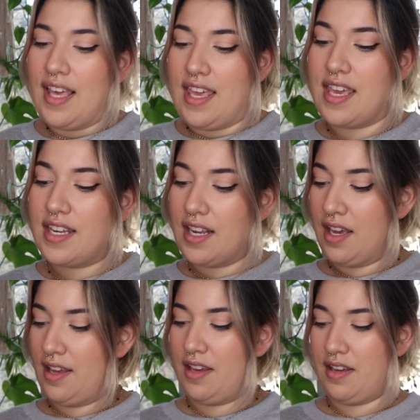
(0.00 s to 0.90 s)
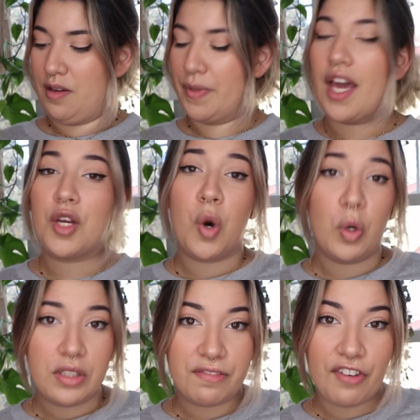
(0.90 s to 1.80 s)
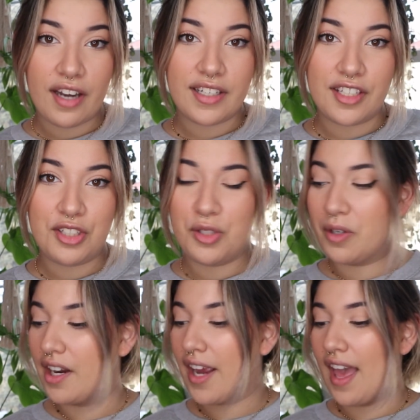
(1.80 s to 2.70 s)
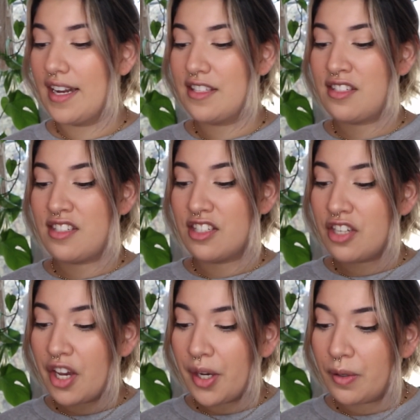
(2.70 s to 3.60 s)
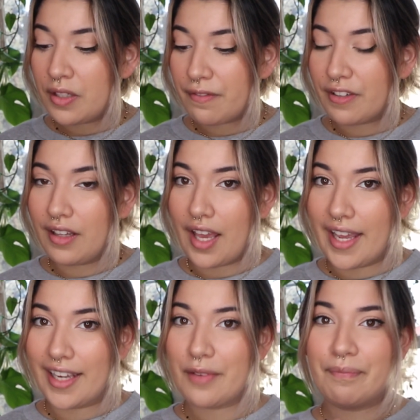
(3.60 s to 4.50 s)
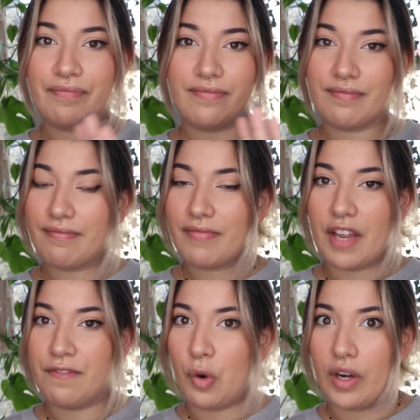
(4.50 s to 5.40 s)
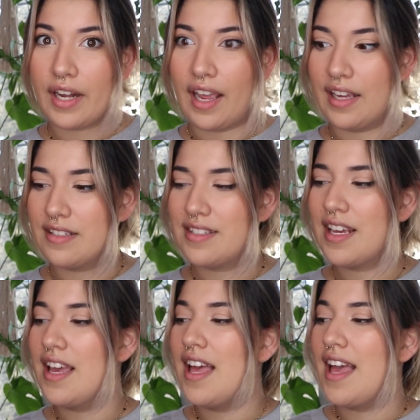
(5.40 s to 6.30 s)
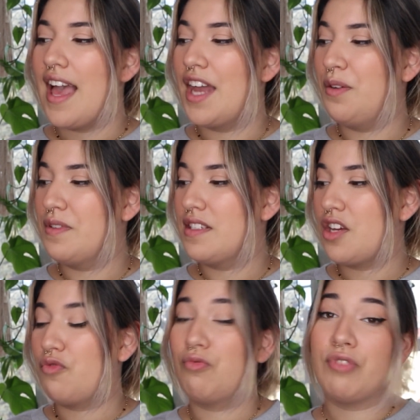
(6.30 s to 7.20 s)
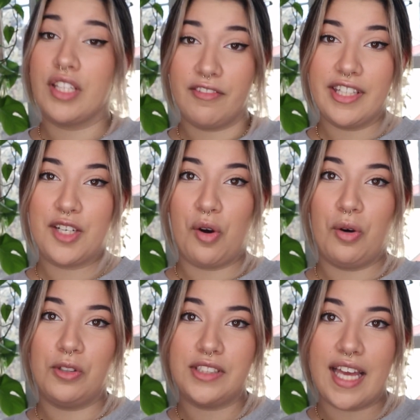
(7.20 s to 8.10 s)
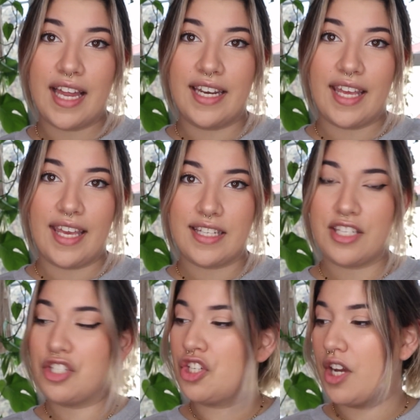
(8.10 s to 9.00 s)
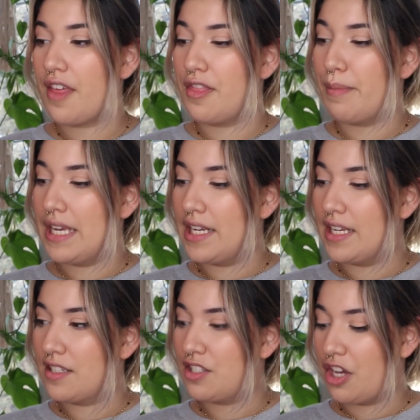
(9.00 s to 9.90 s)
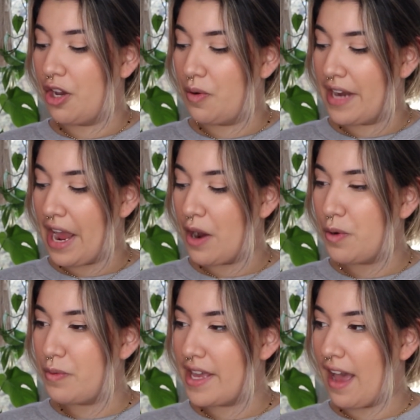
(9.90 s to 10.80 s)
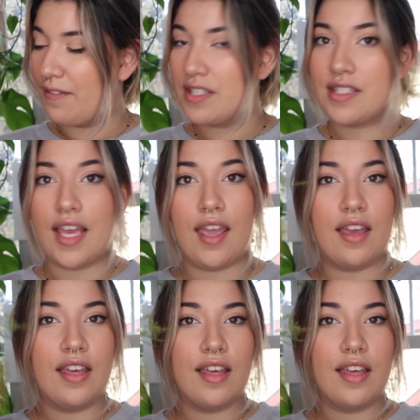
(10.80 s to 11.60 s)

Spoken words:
we got a cold front in New York and it snowed for like 4 days and it was really cold and it took the beating. So now we have to say